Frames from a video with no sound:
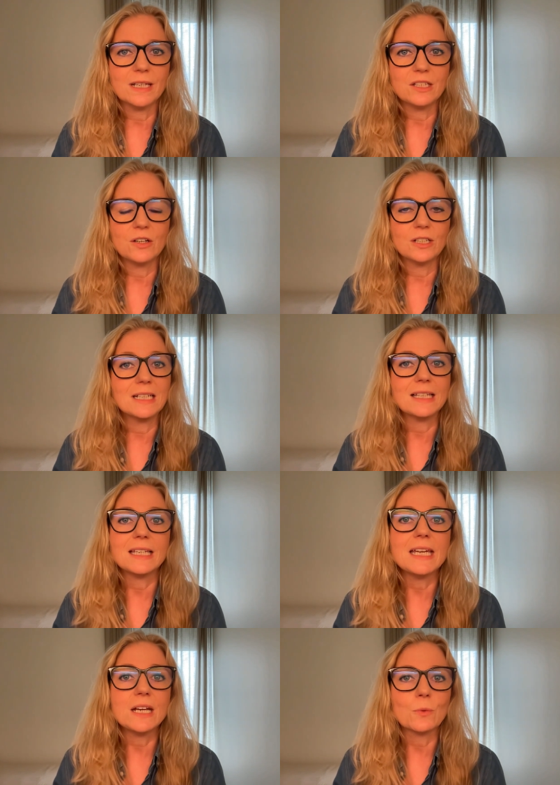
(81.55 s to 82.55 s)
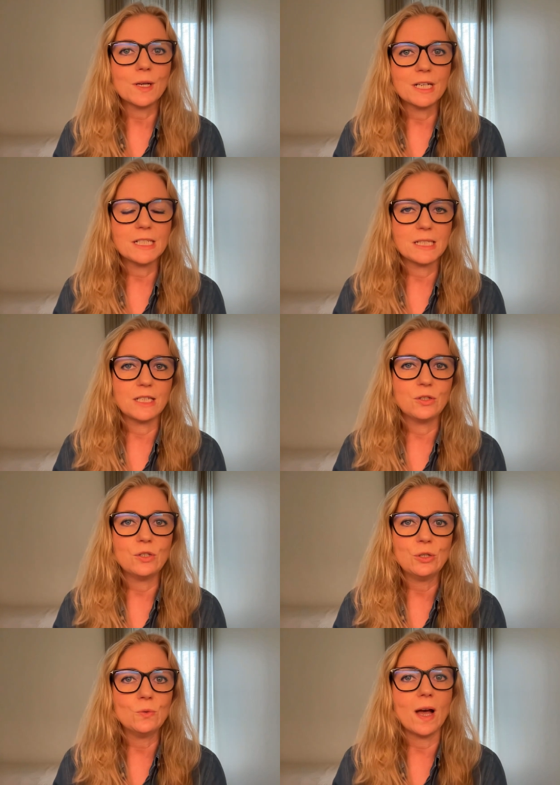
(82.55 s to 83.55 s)
it's not clear what it is that you
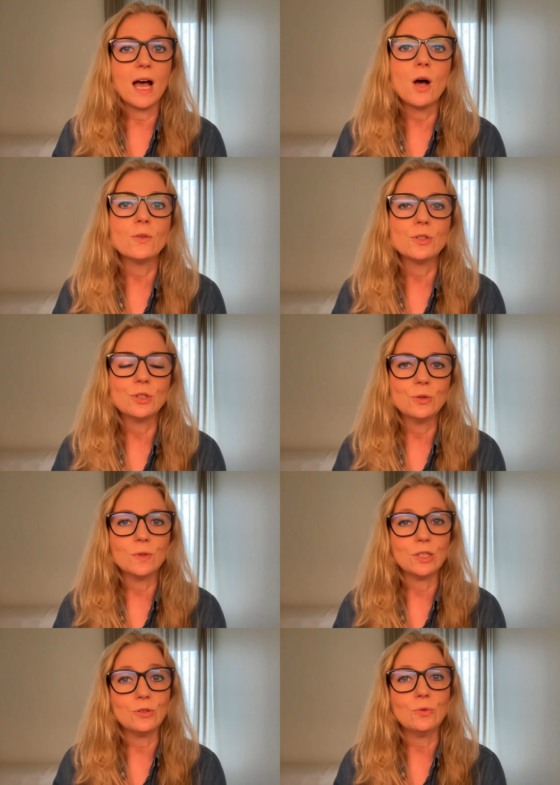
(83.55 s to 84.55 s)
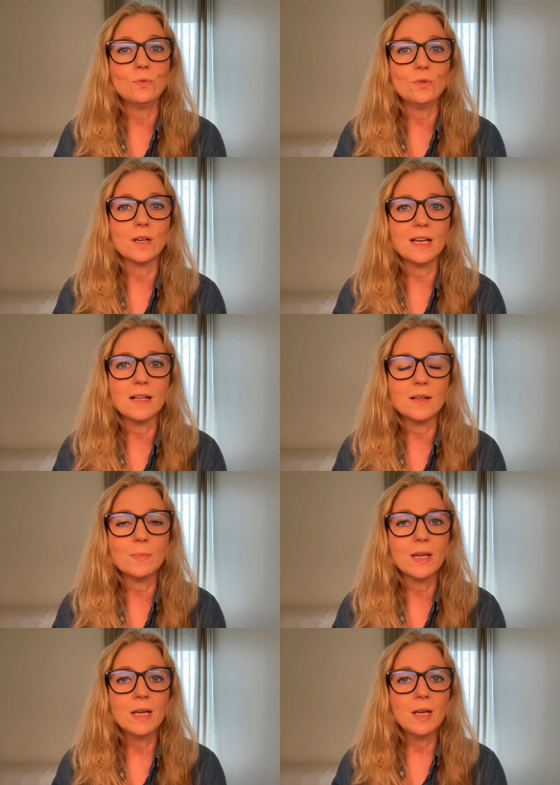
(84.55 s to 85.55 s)
do, how you do it, and who you help,
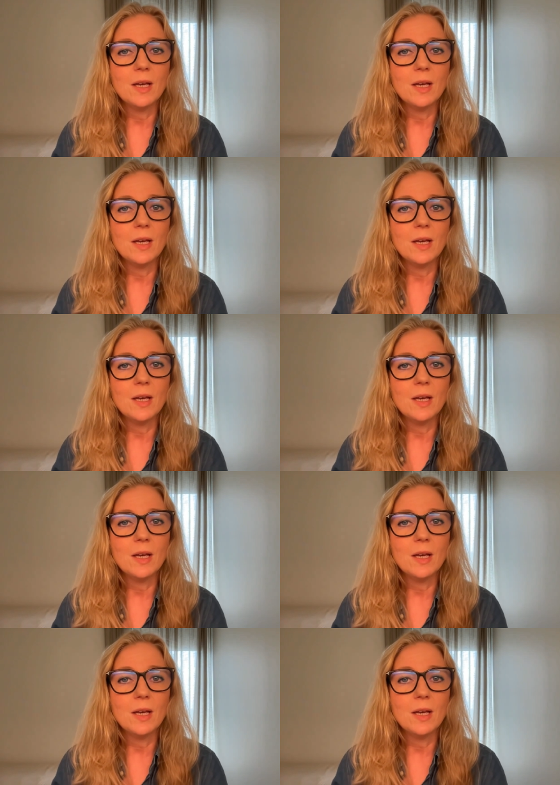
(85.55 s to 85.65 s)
